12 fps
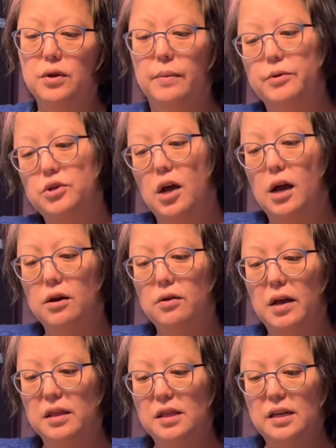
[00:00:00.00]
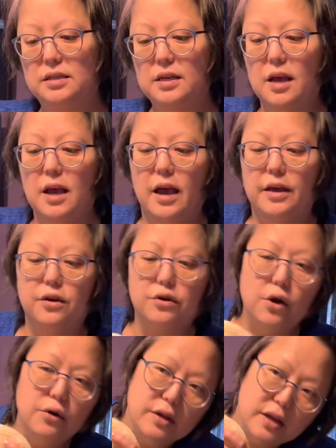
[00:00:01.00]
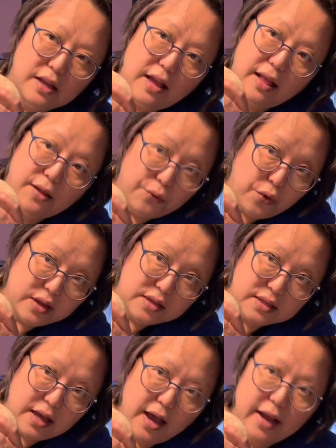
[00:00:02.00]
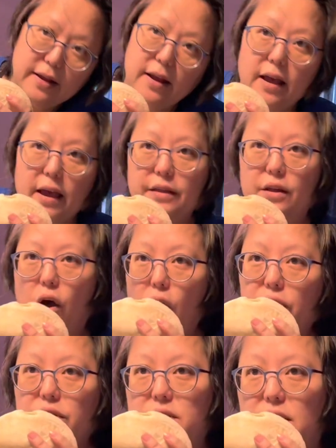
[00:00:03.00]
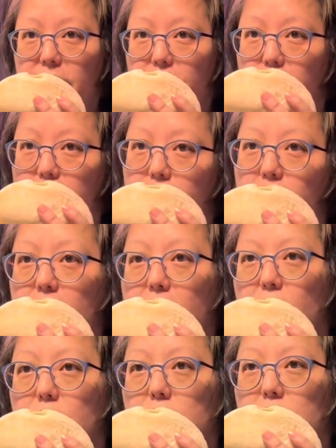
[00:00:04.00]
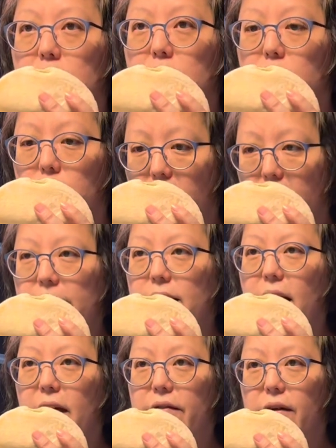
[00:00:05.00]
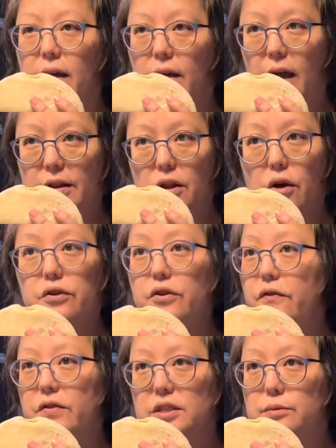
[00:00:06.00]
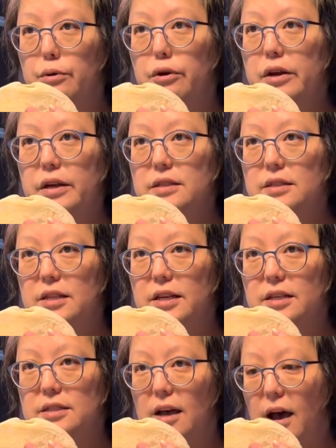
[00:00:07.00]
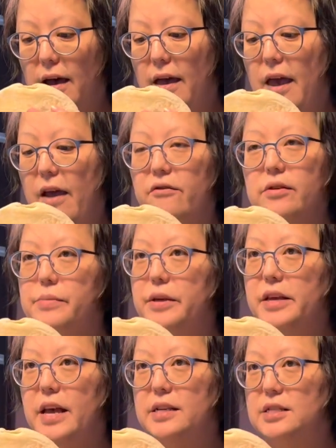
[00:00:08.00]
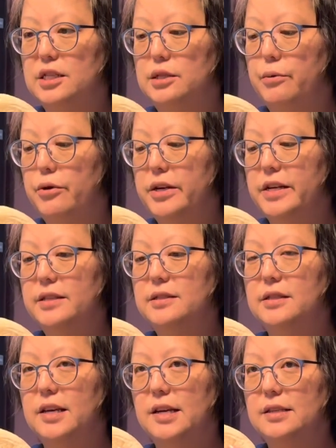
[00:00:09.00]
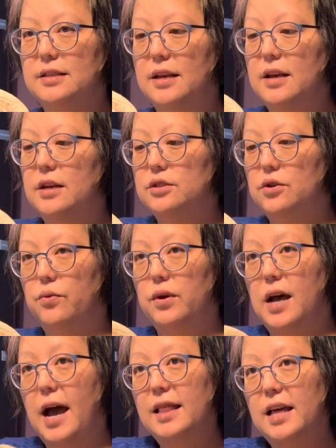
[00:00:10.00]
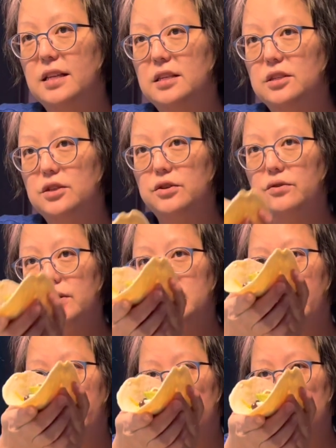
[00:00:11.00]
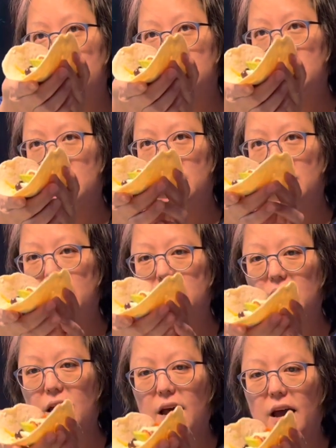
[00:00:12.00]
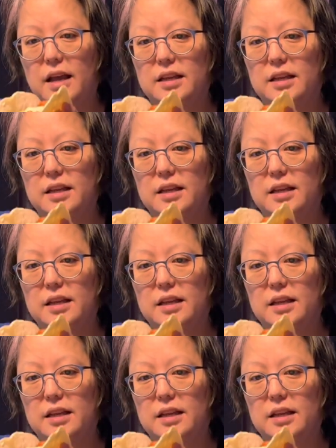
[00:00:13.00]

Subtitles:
up a taco like this and they'll go to eat out of one side and then all the stuff will fall out, right? I know you've experienced this. Everybody has experienced this. So what I like to do is, if you can see this, I